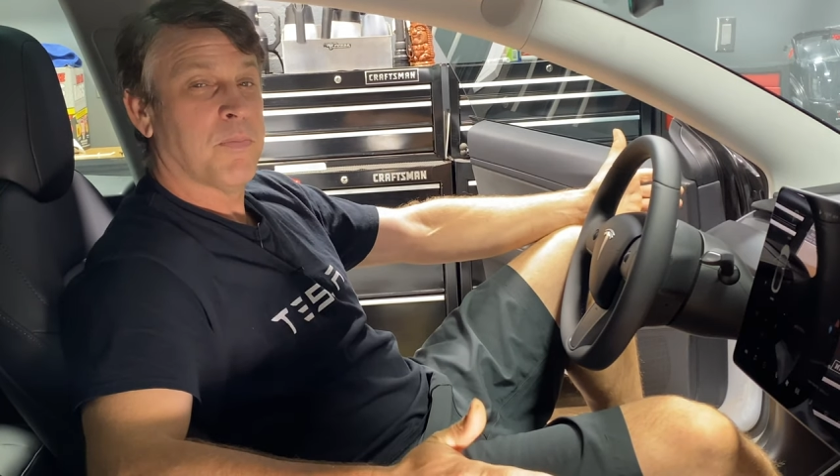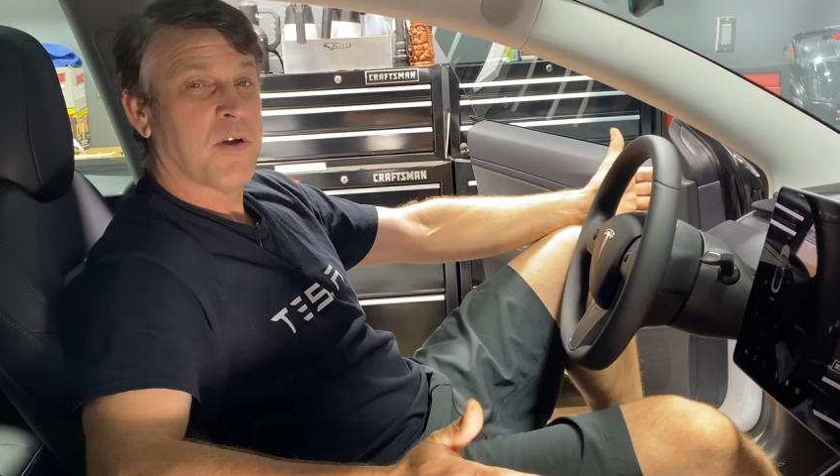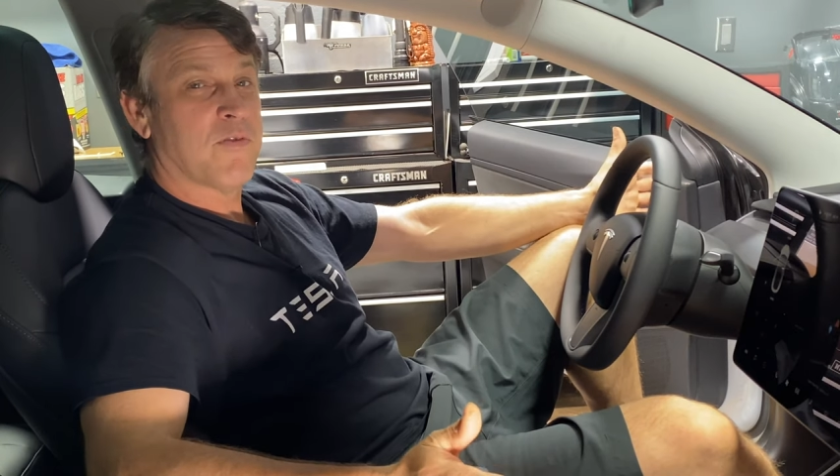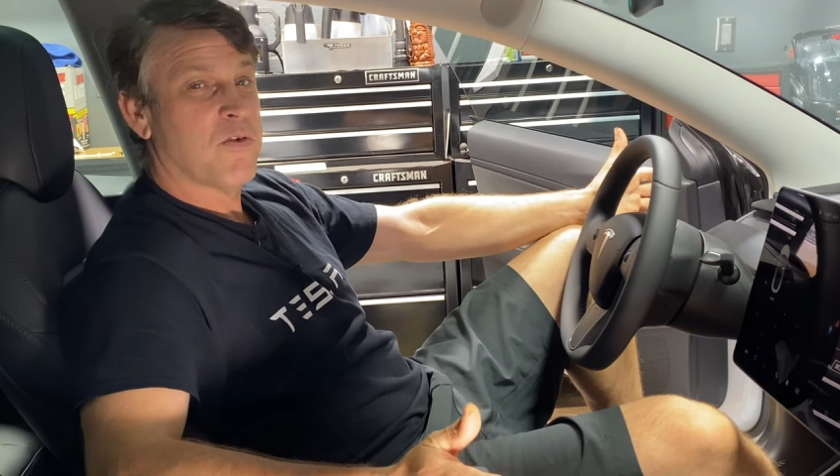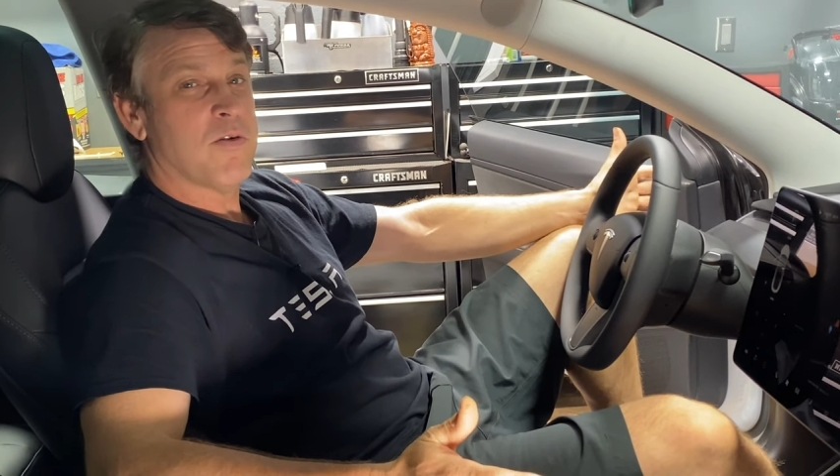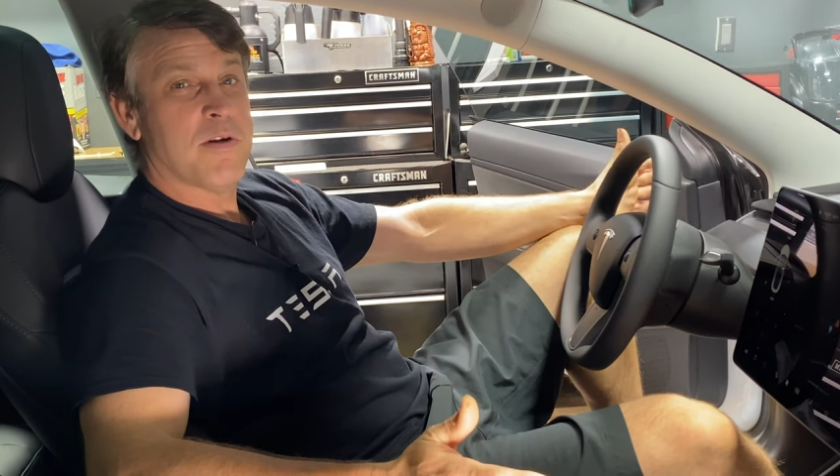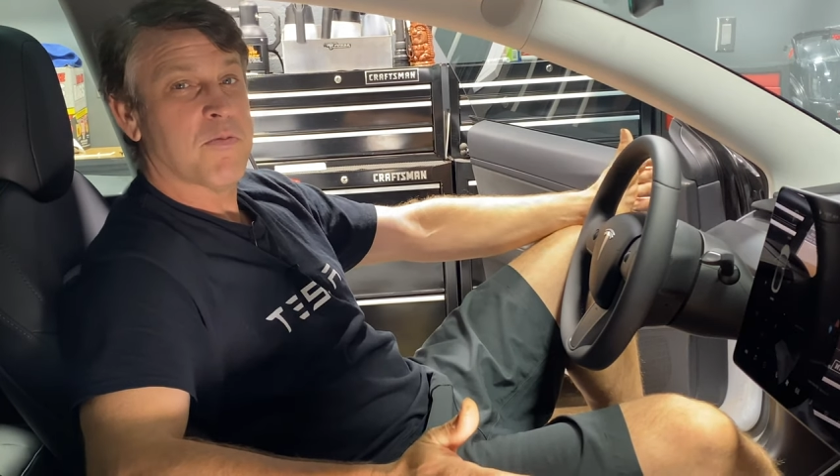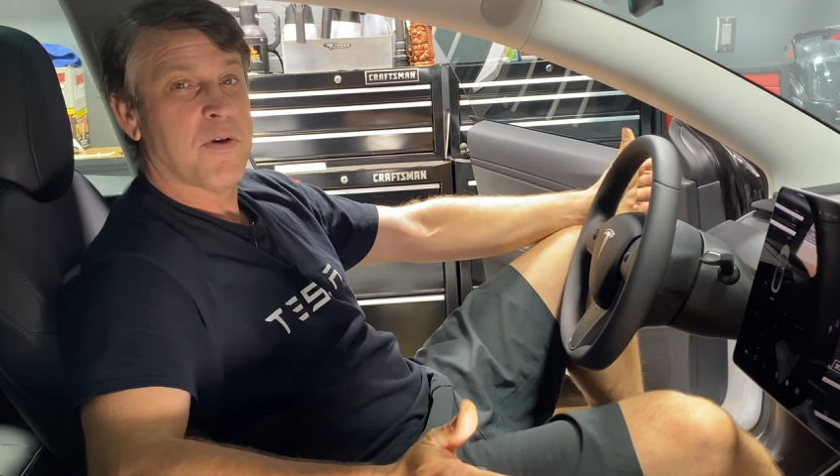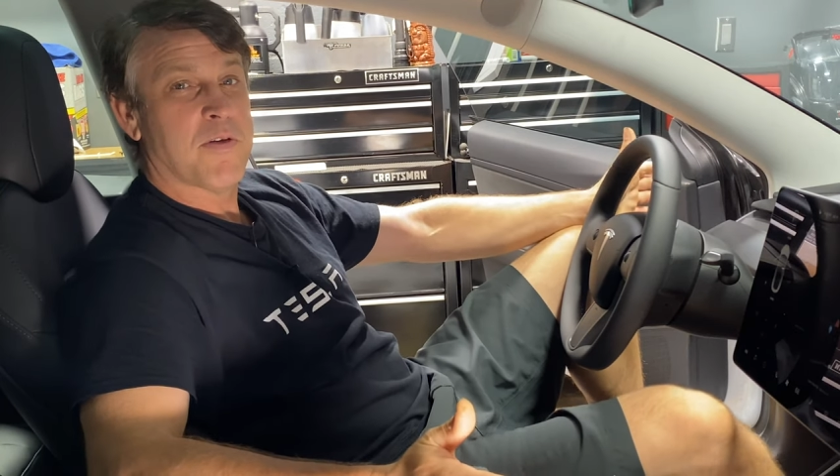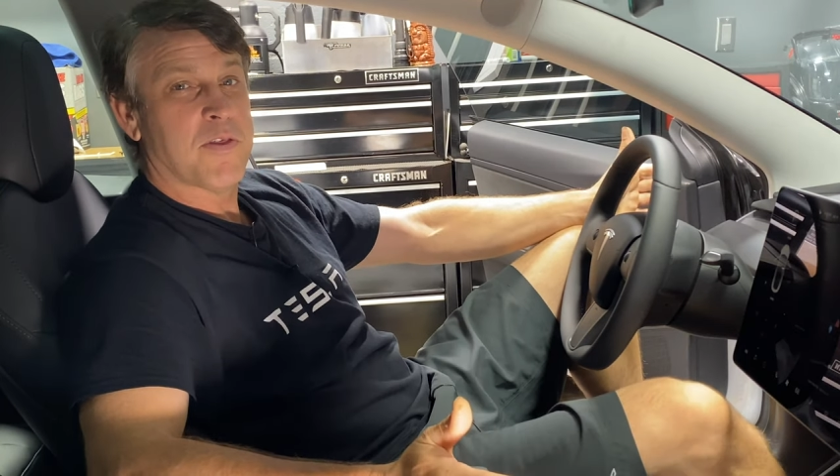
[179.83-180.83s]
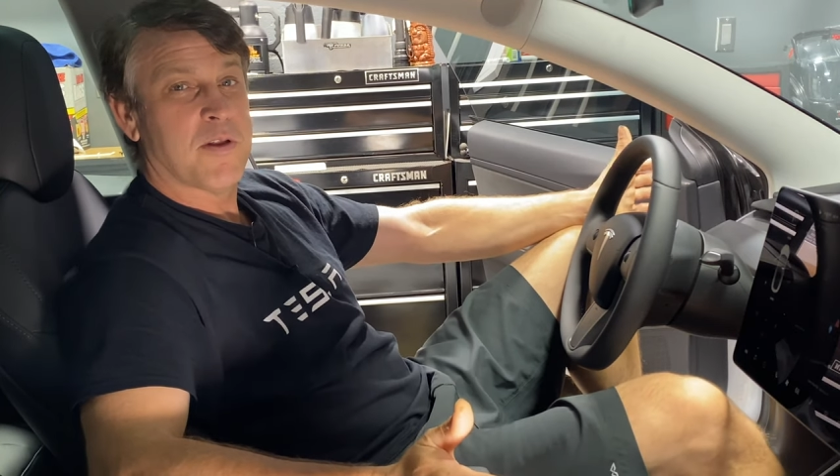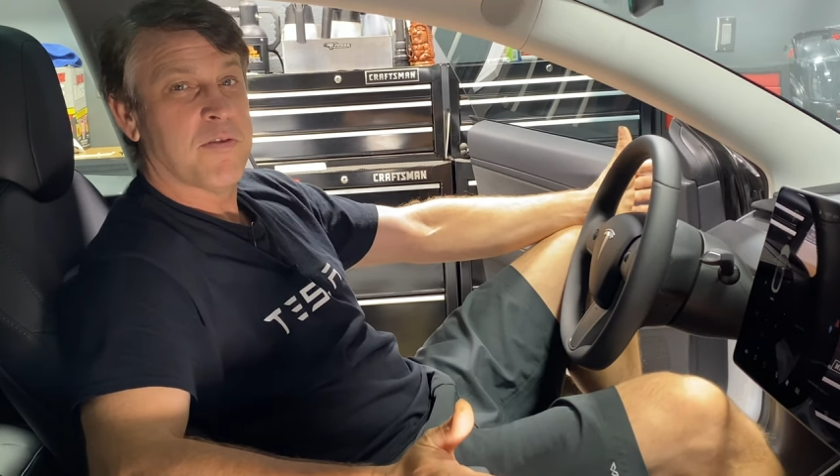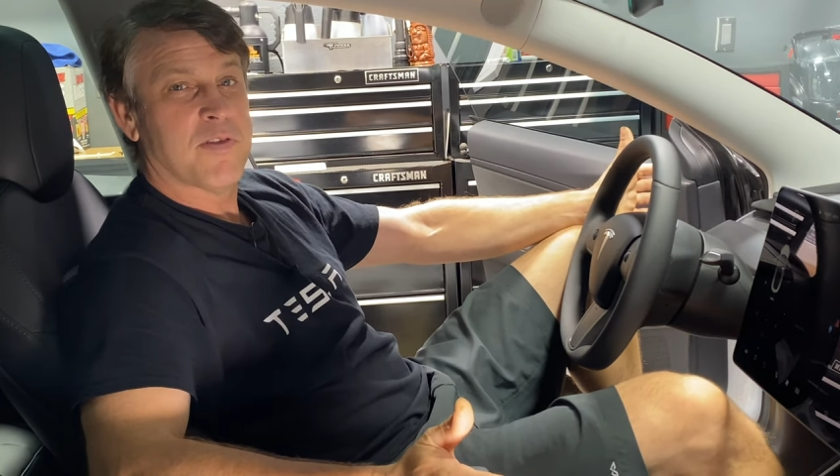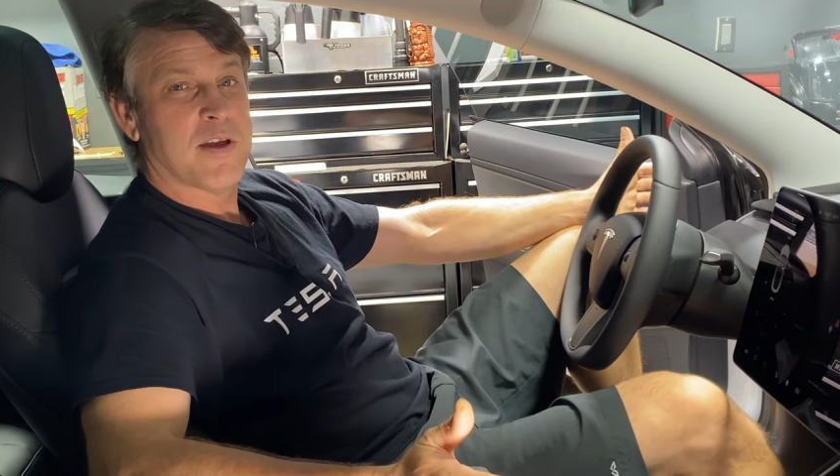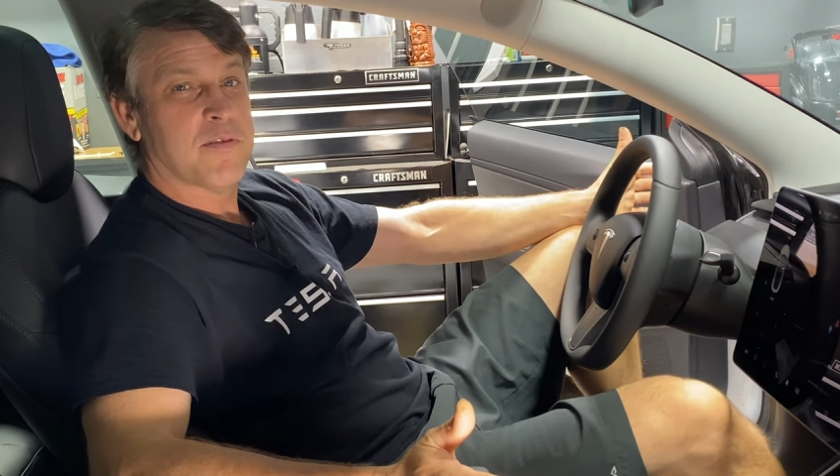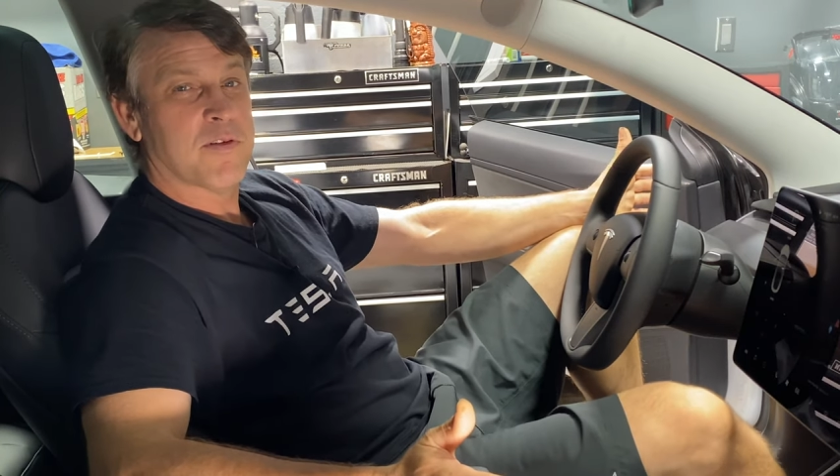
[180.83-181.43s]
Of course, both of those things